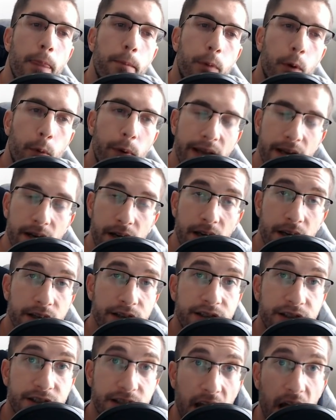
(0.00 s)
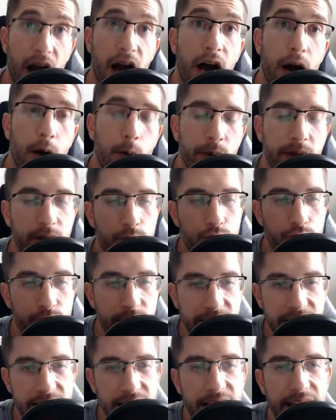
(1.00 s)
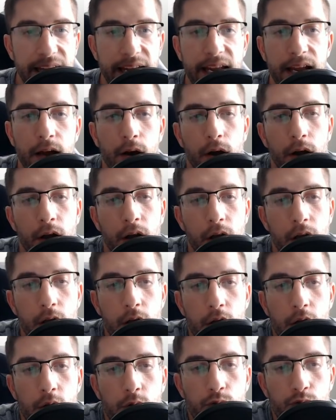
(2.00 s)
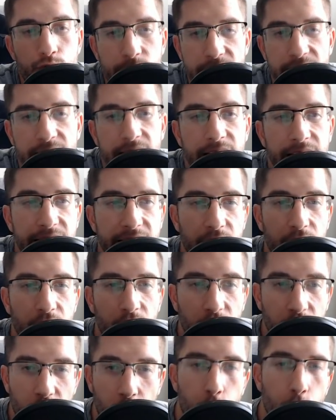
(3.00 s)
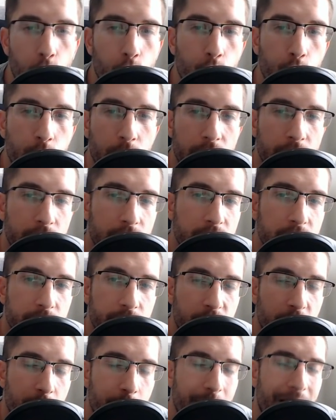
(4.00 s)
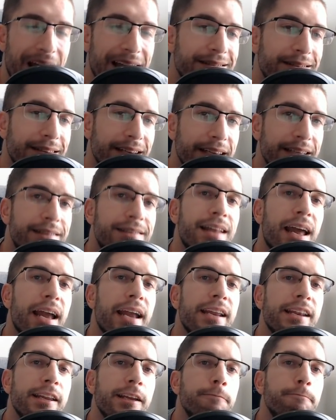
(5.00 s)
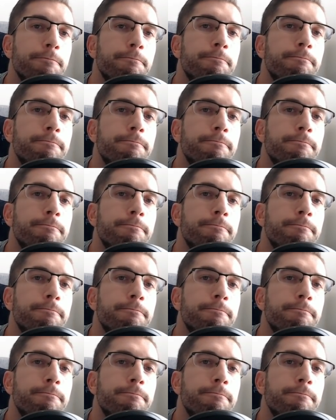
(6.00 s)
But we are going to start with a really, really low capacity stadium.